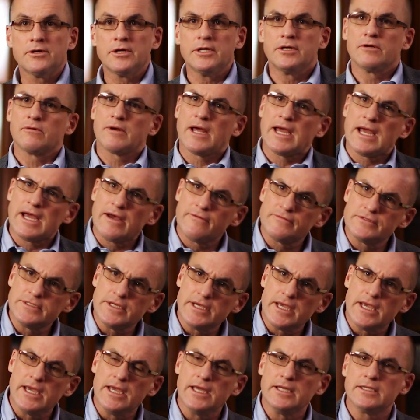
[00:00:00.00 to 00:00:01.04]
You don't have to
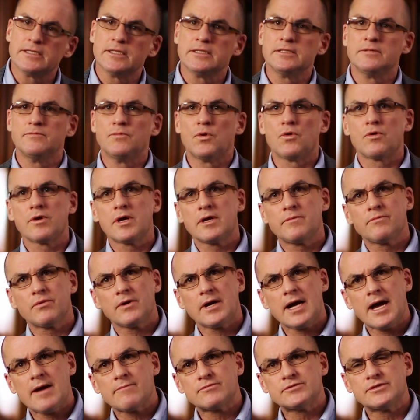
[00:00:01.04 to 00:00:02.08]
eat in the morning,
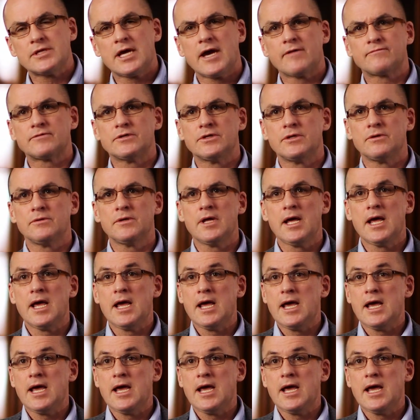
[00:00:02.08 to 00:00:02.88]
perhaps the afternoon.